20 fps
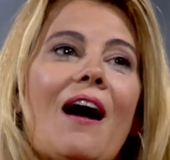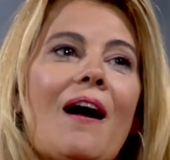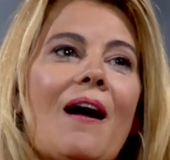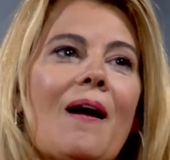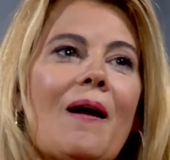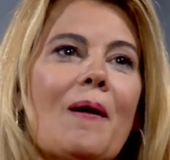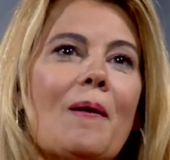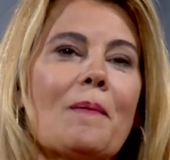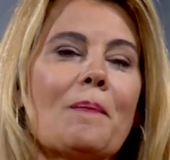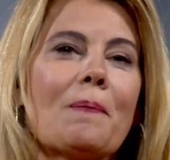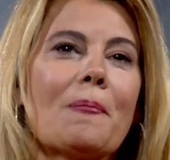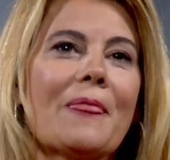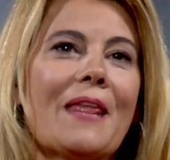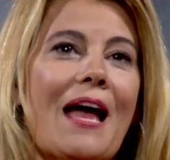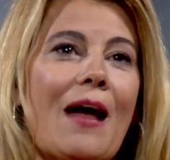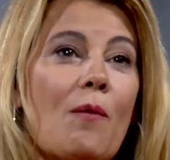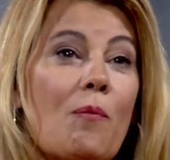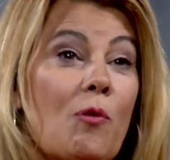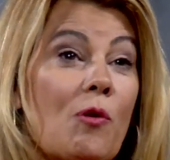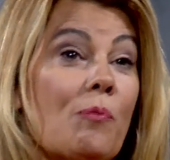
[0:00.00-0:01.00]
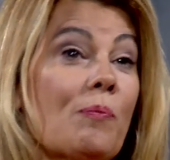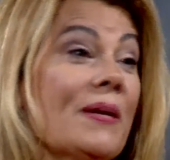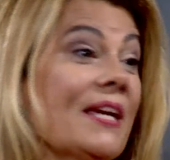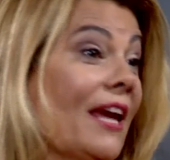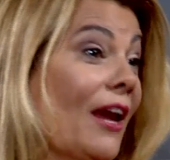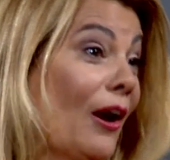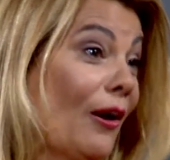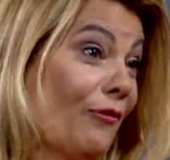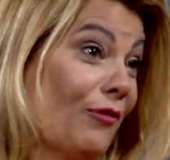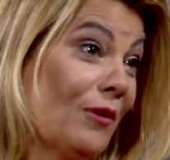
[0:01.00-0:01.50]
I will be
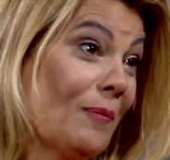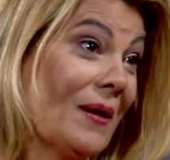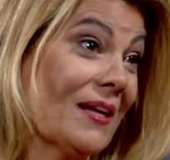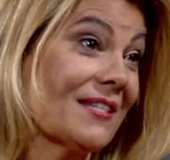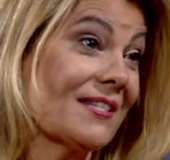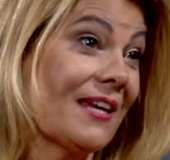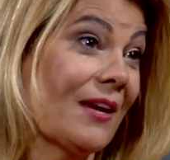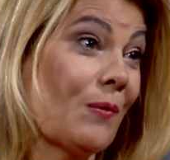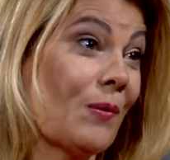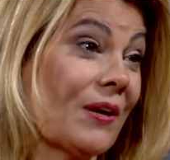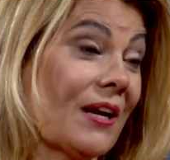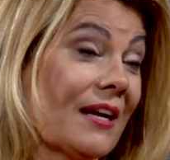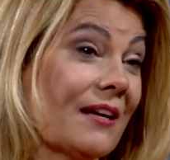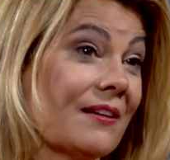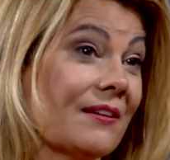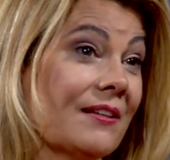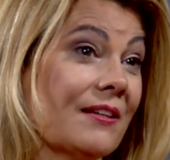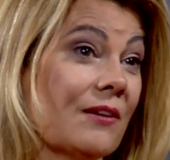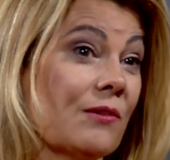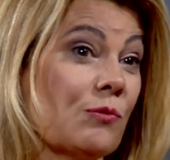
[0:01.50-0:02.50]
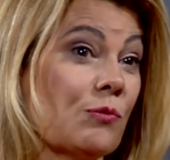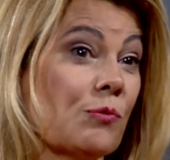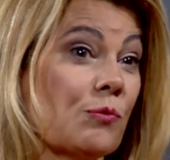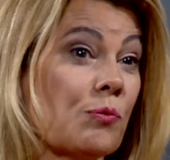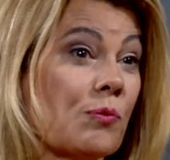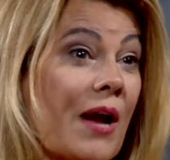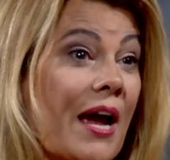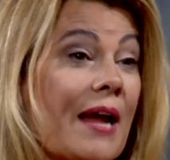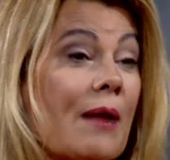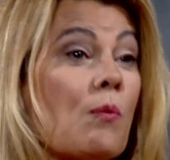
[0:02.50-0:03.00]
careful about saying what I did
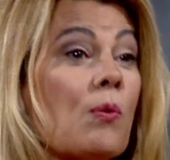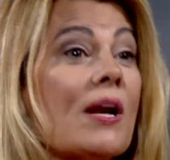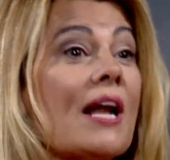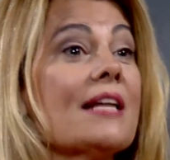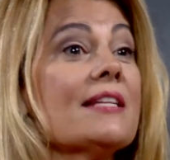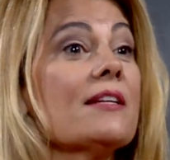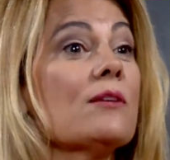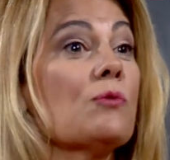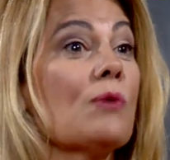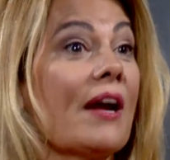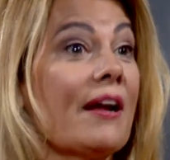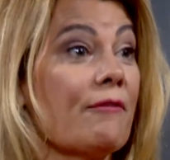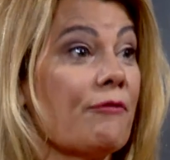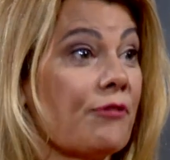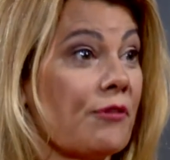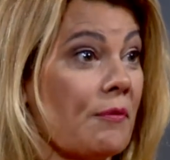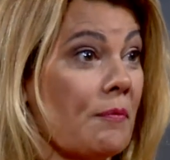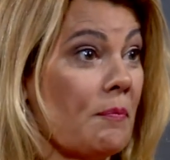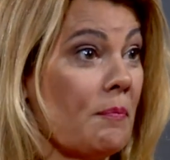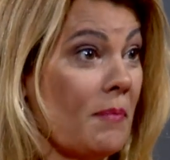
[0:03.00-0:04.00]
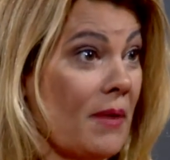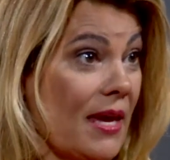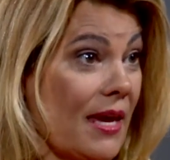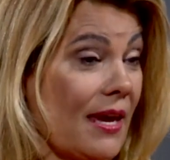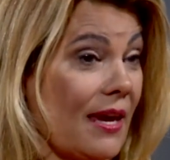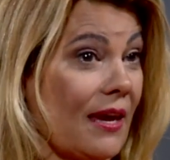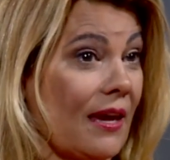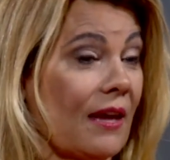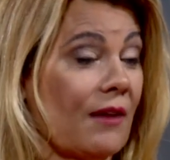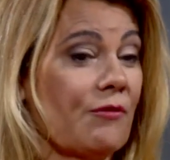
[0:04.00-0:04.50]
right for
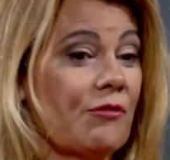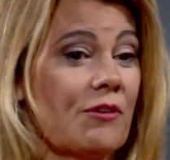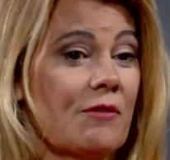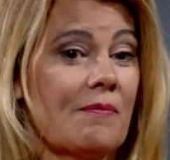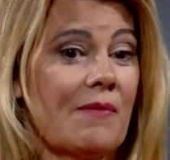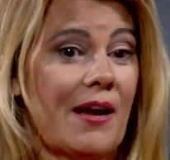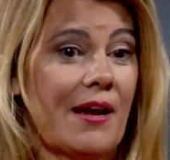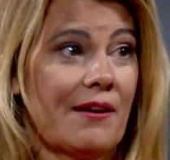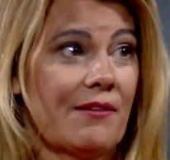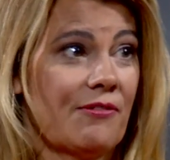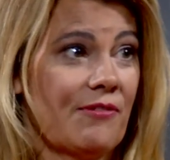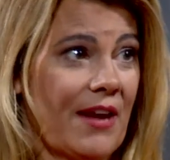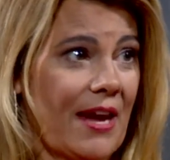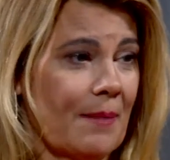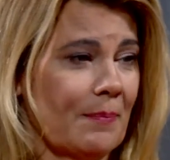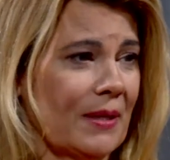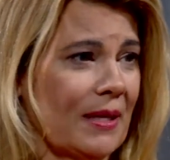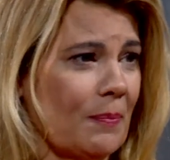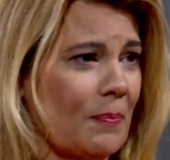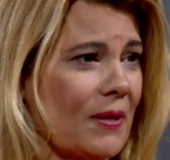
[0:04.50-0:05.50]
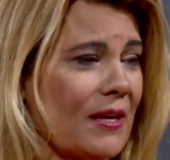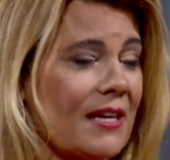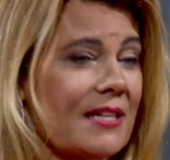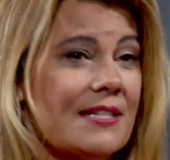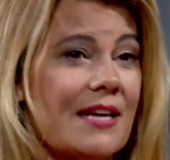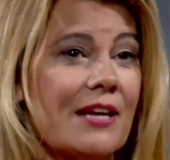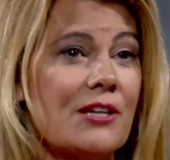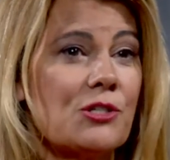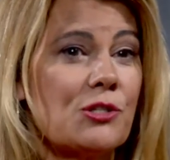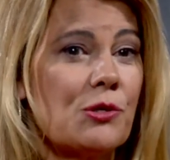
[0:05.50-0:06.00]
me and for my family,
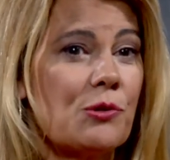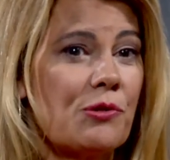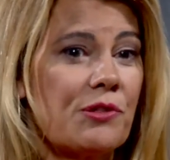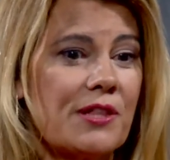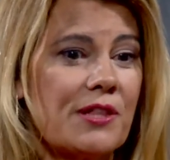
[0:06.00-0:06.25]
because I do